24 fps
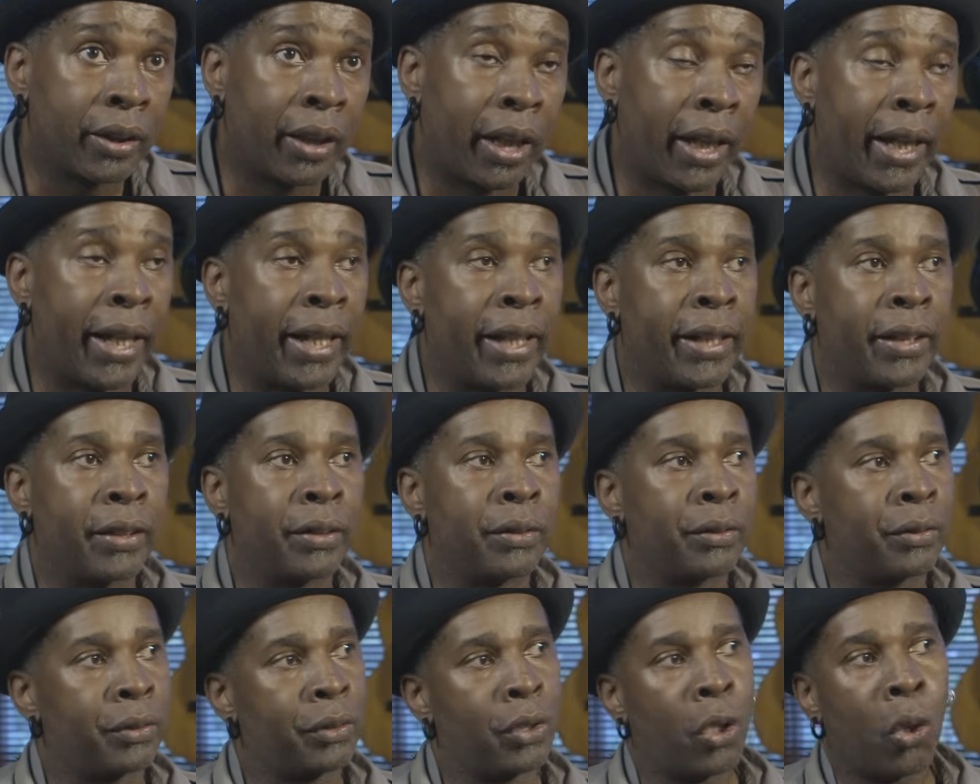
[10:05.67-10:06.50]

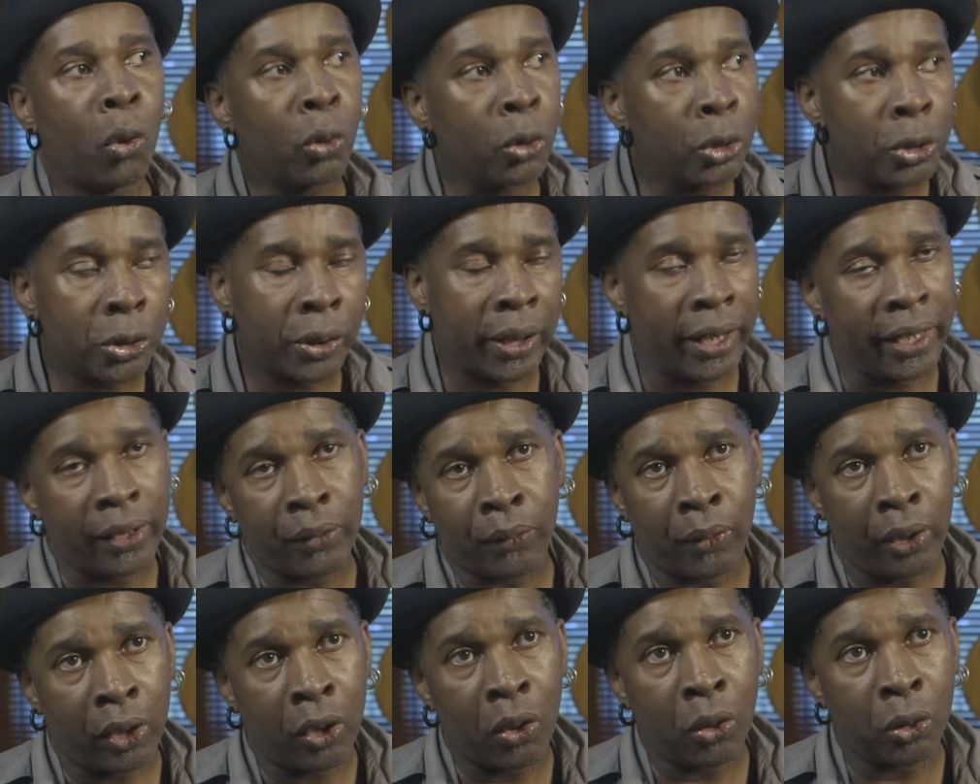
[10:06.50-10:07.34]
And Coltrane,
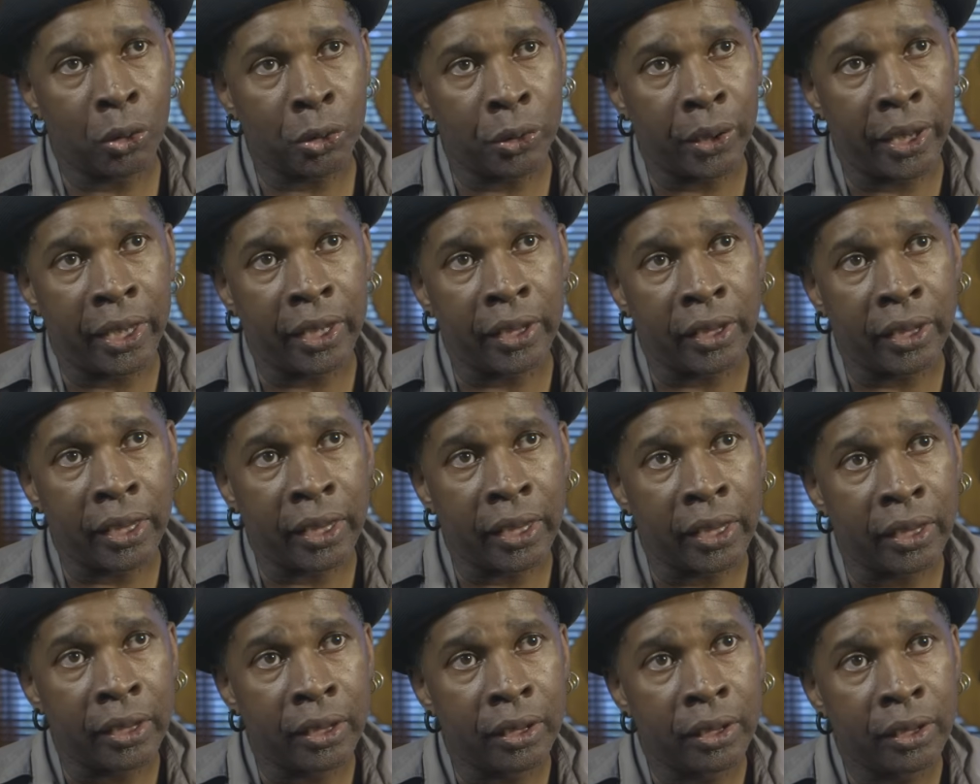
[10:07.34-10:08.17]
what Coltrane
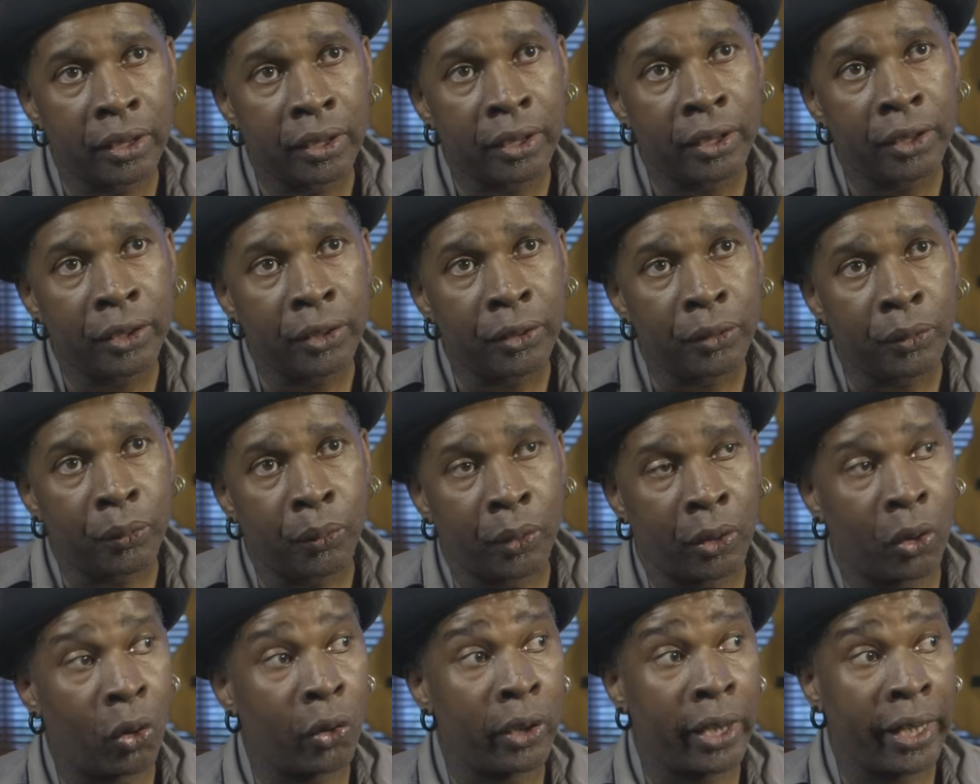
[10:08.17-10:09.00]
did,
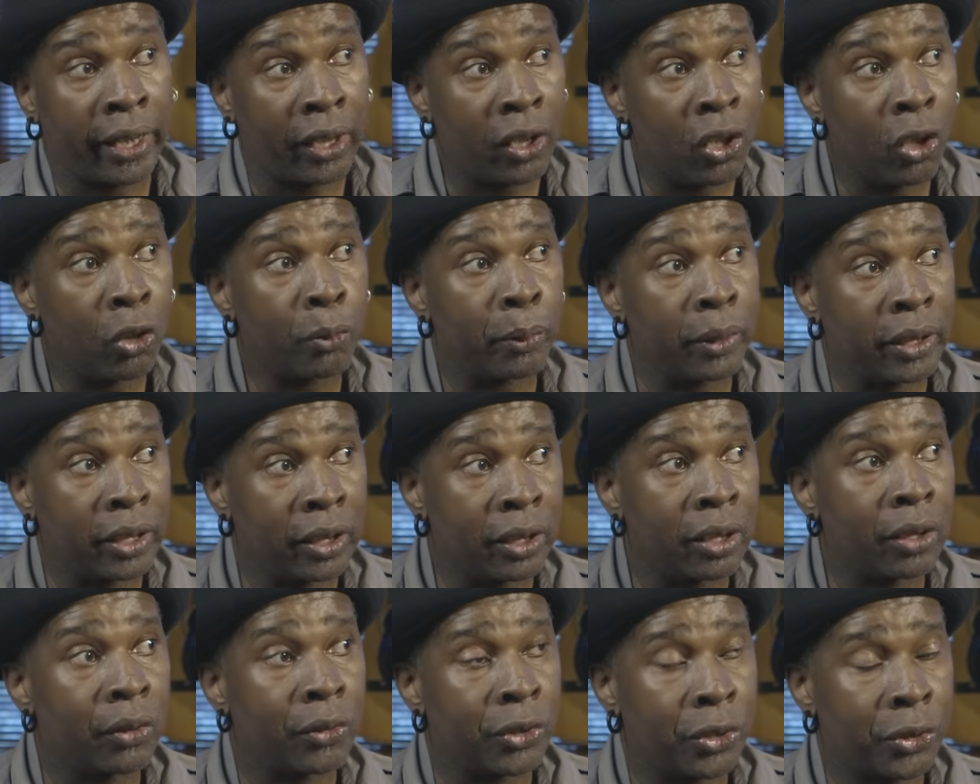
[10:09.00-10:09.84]
what Ornette Coleman did,
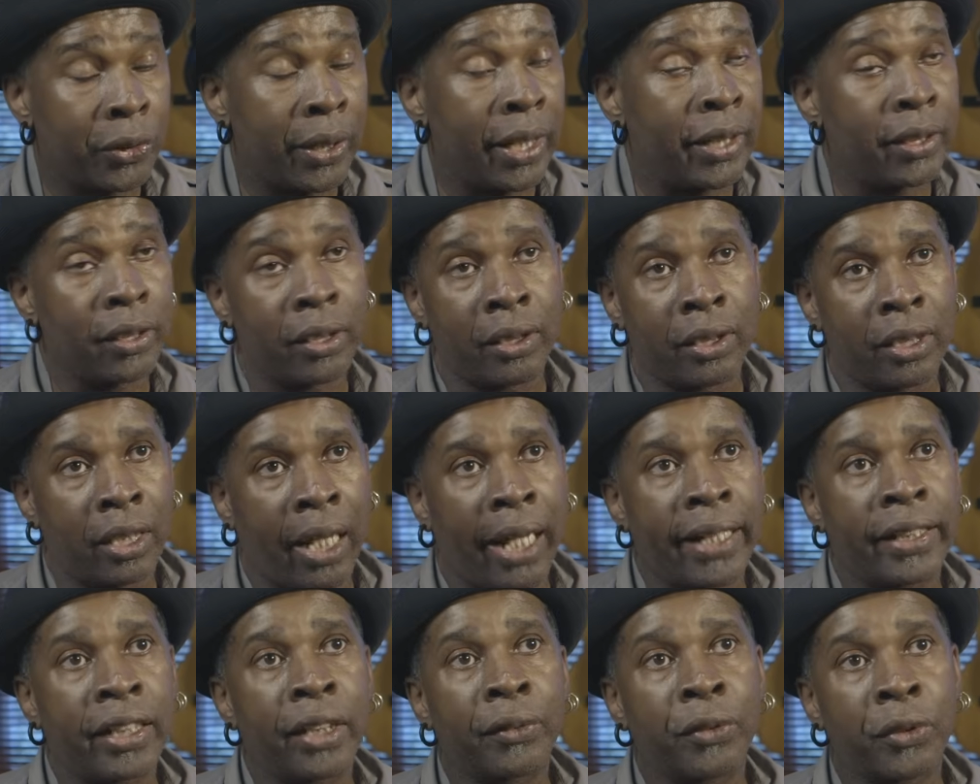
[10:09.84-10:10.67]
was the
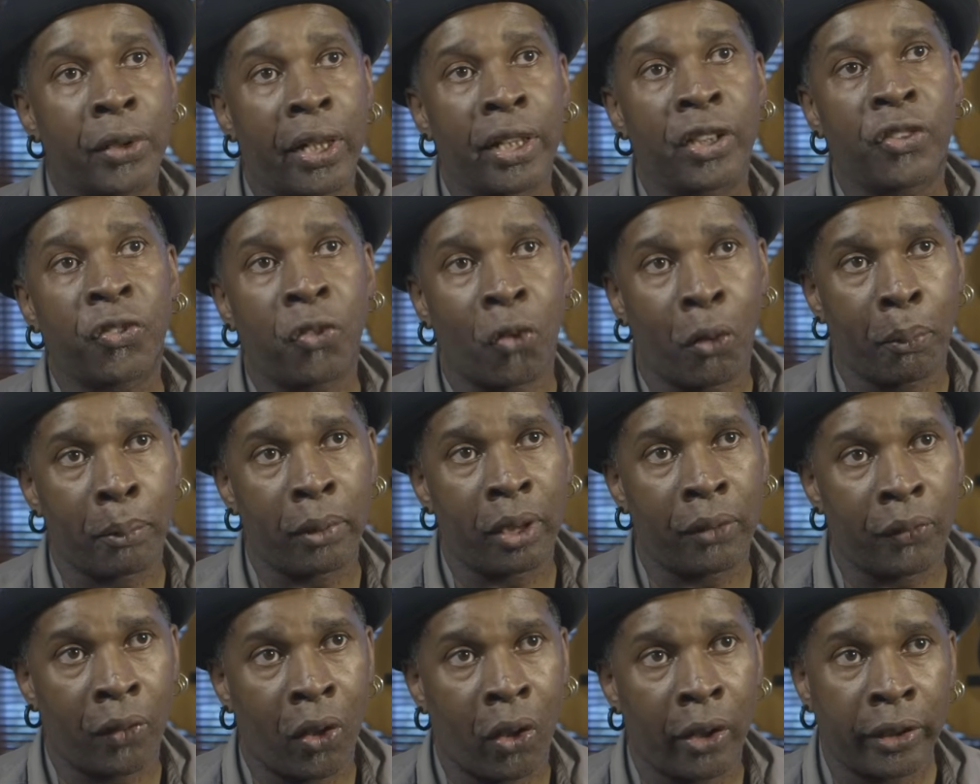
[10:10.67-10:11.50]
idea of
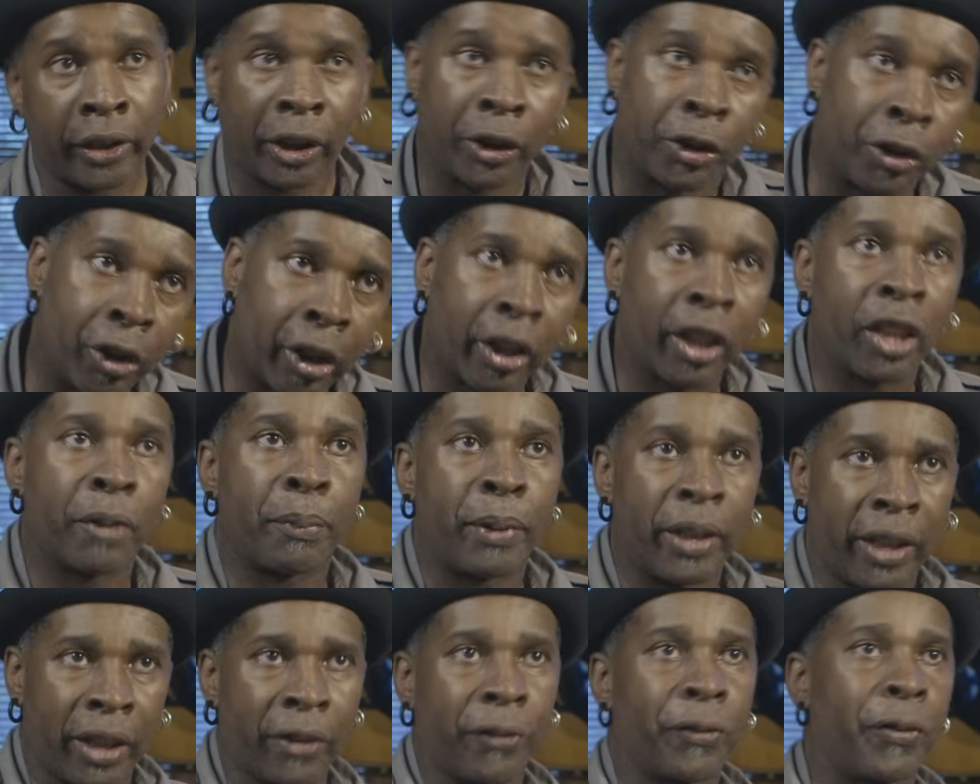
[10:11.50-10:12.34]
transformative art, that you're going to
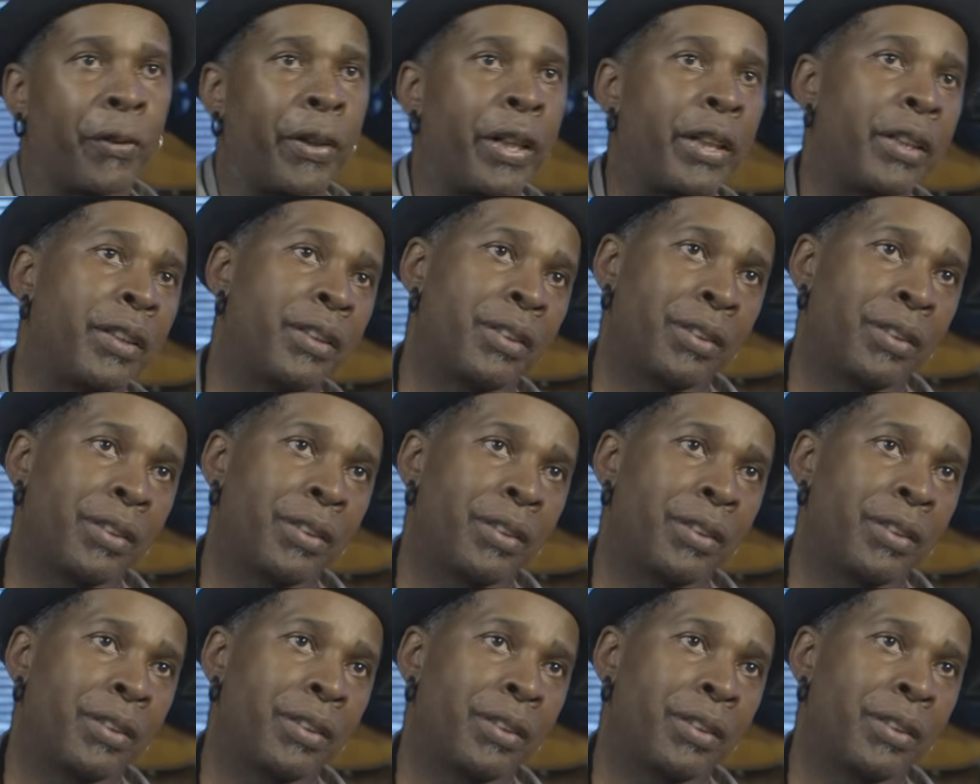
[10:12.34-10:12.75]
be different